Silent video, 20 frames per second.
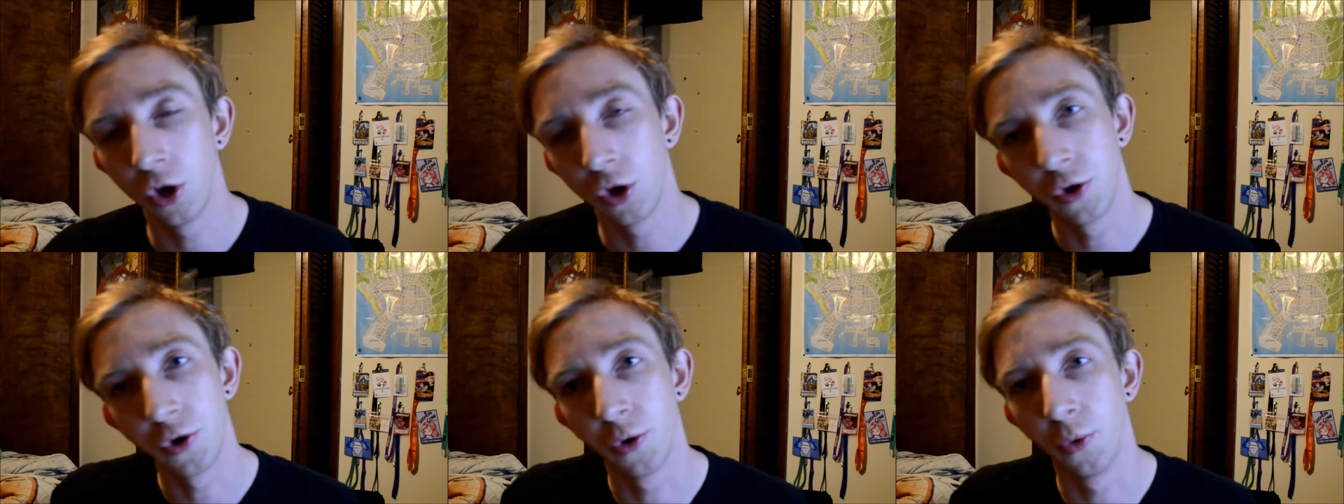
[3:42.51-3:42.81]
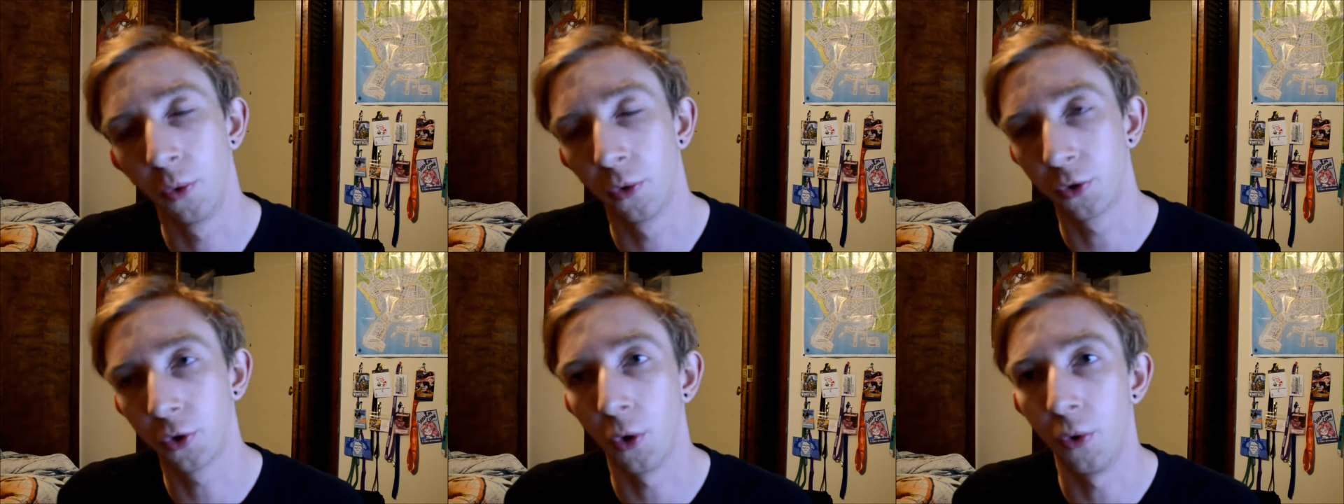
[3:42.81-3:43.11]

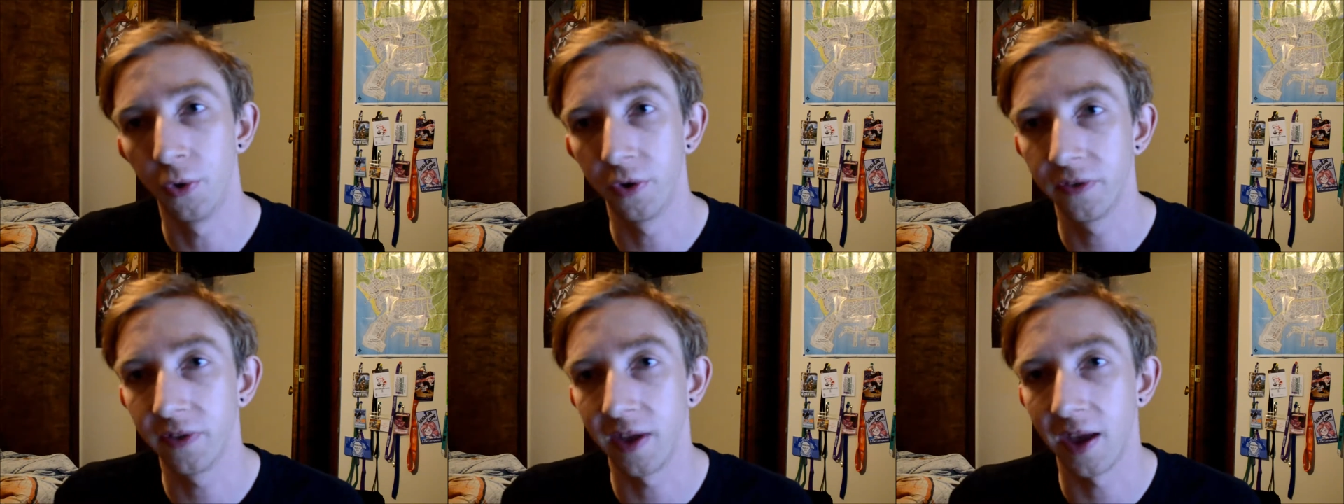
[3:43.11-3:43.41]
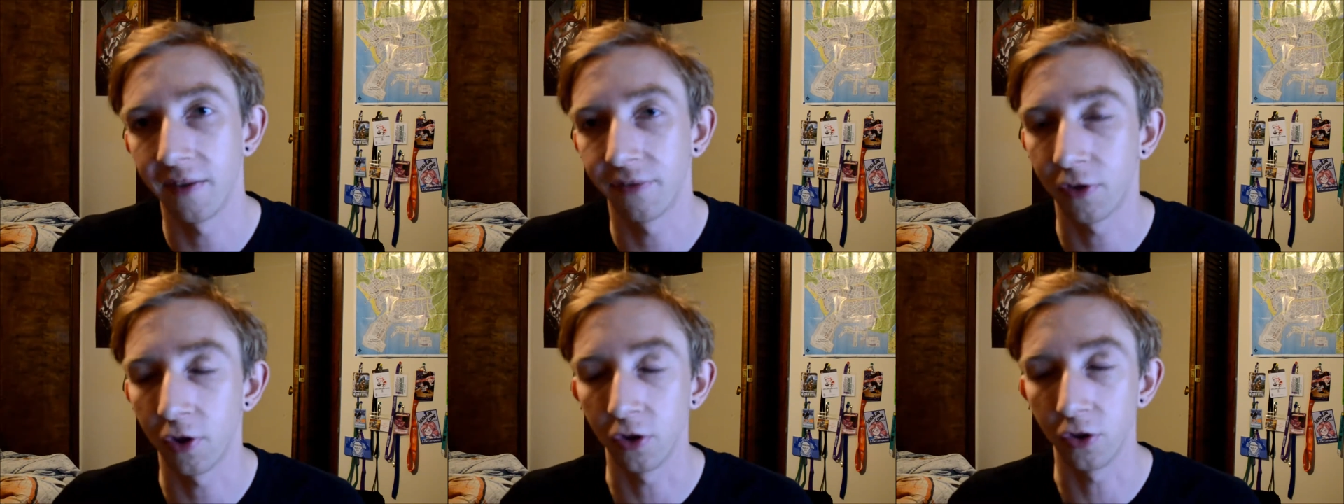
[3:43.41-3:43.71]
you are going to
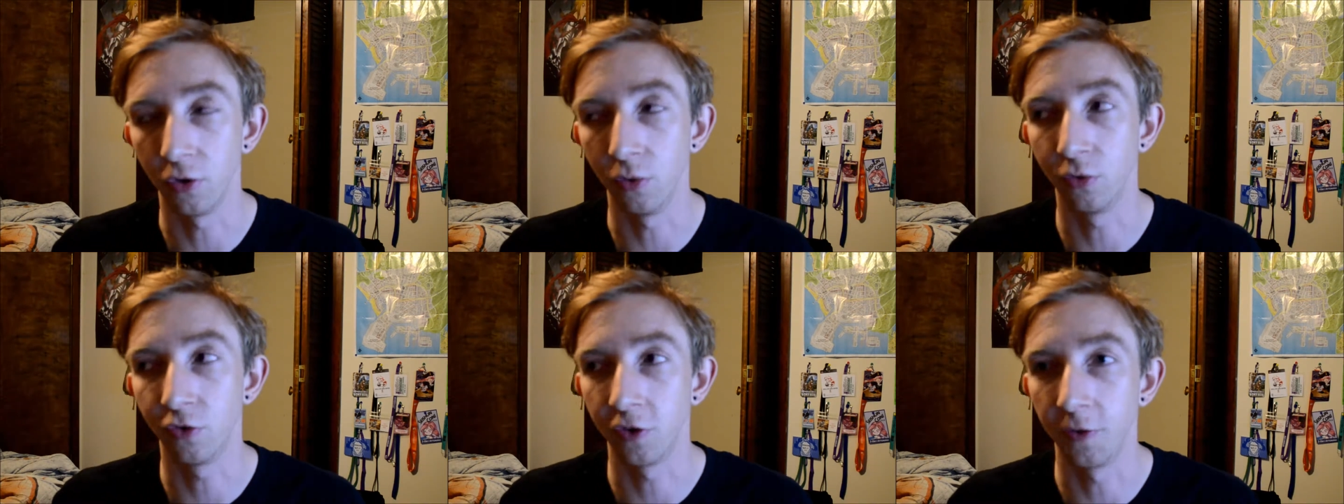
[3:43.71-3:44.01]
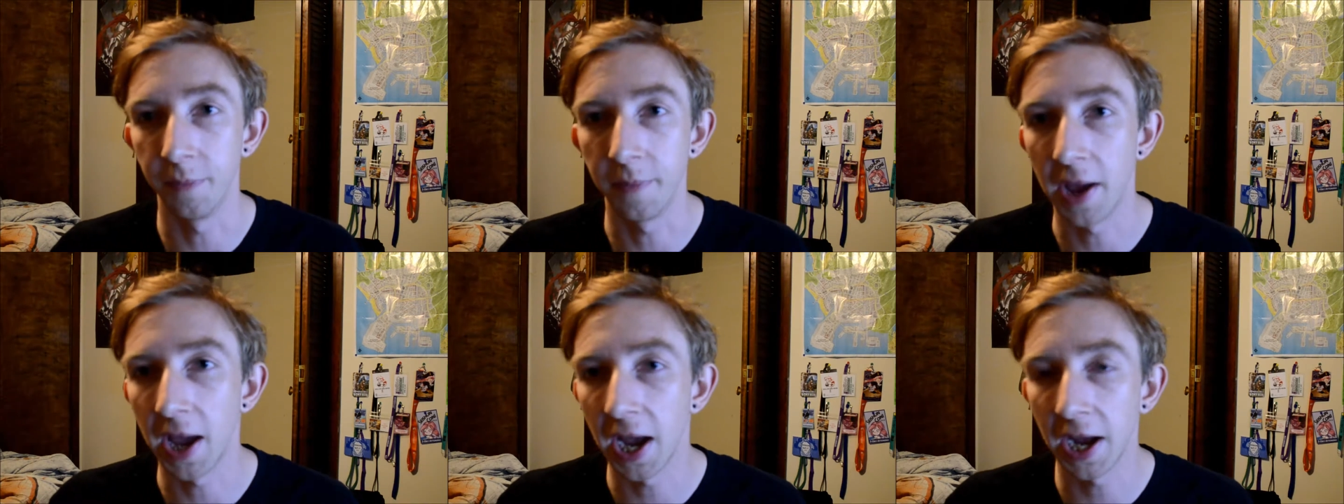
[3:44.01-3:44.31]
have to do
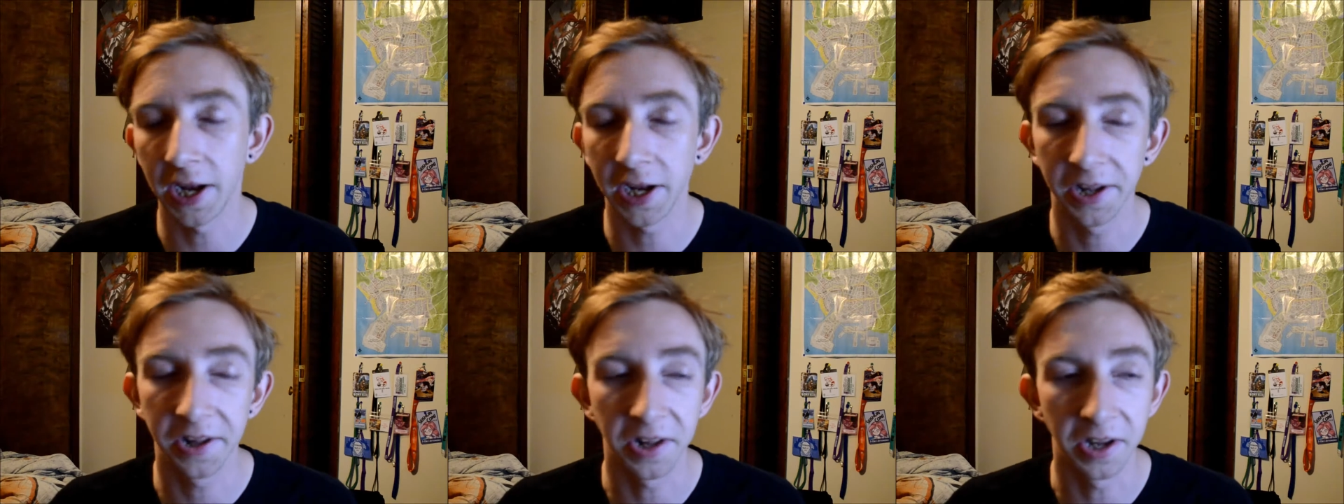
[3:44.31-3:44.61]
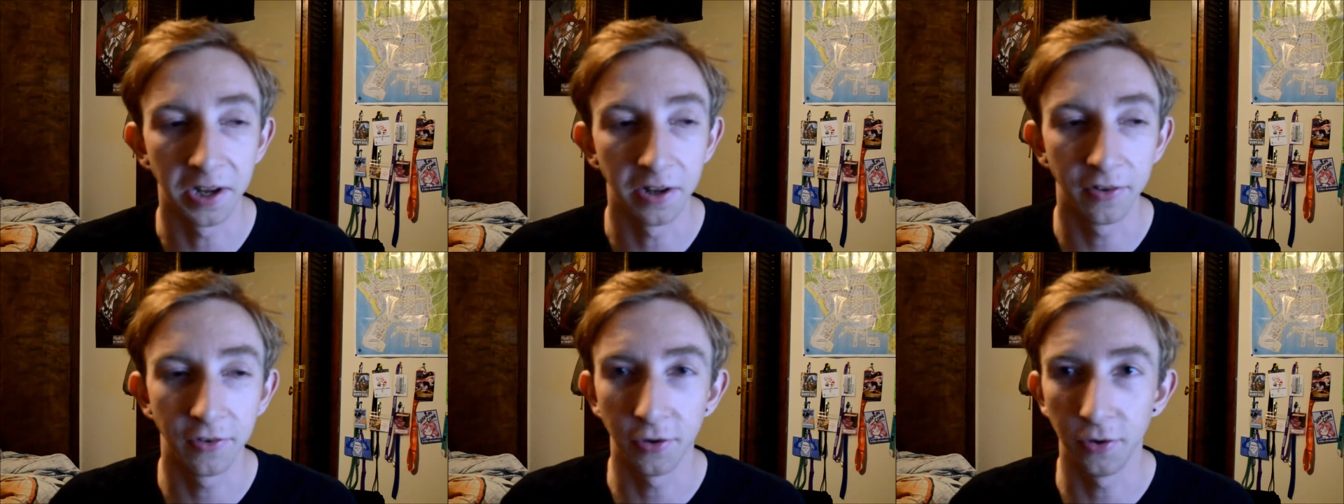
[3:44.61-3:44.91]
some
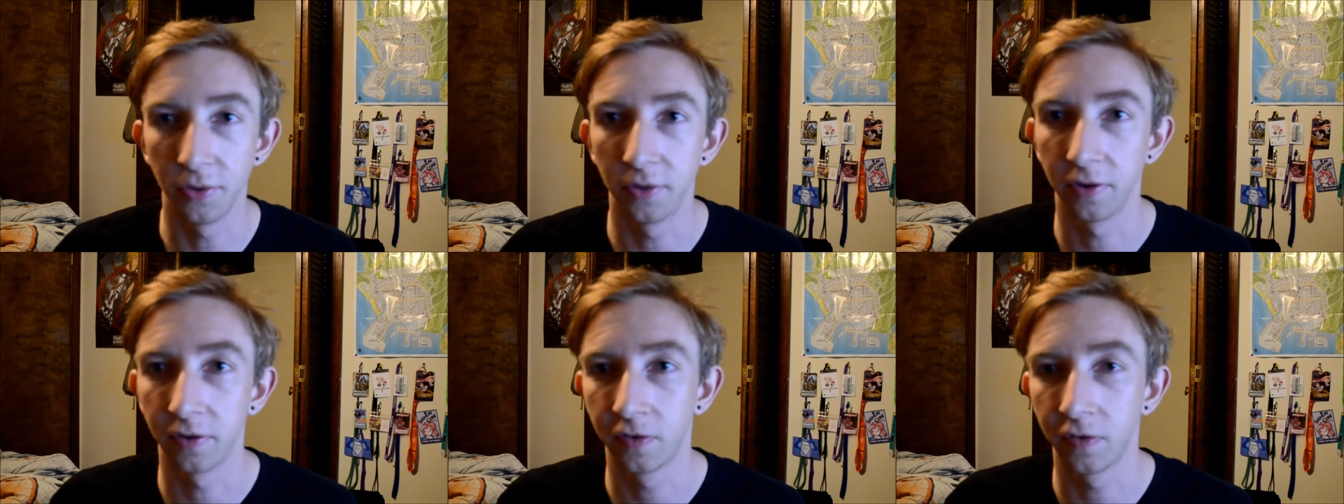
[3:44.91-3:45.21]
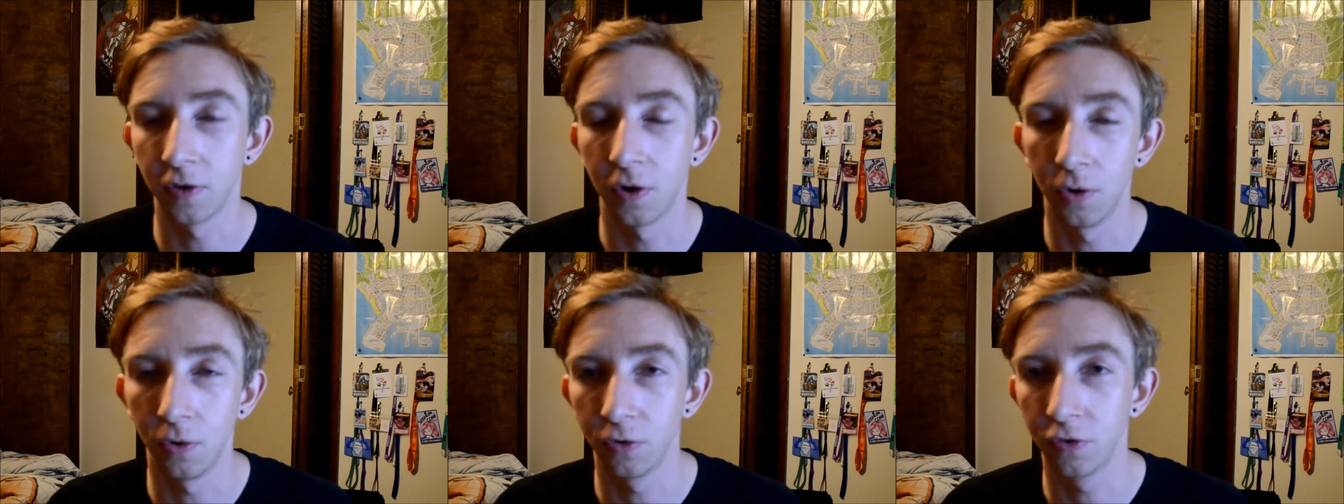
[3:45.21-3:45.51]
editing to the
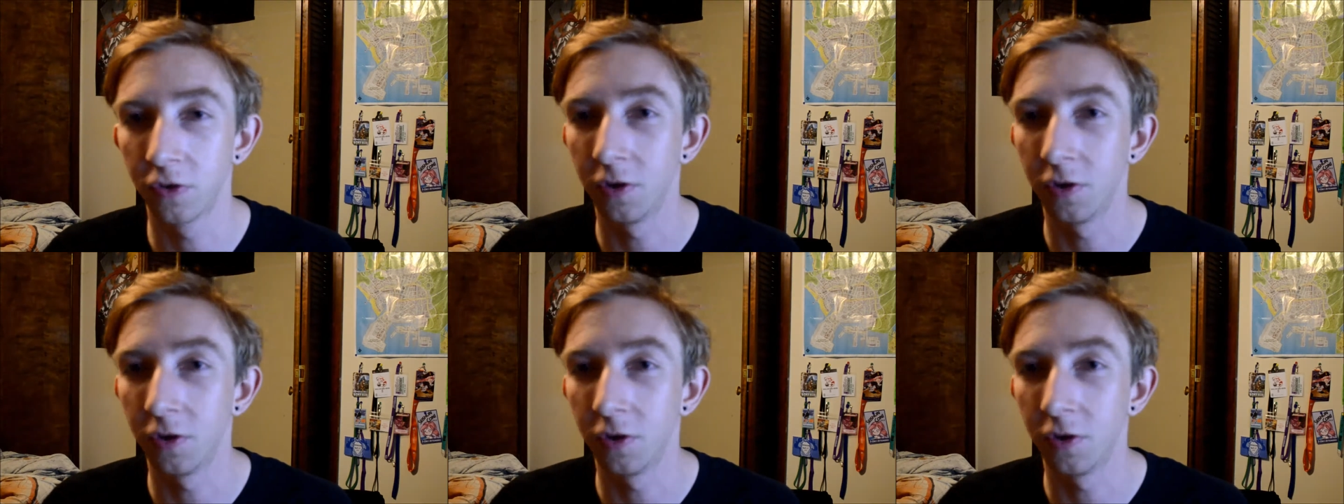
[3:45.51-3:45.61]
song